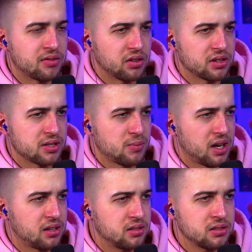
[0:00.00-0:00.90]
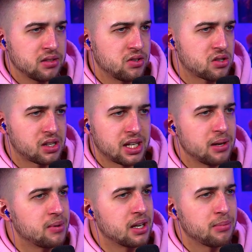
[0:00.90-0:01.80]
Got this, man. Just gotta
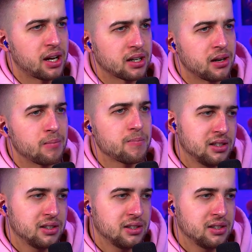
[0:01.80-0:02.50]
keep getting back up.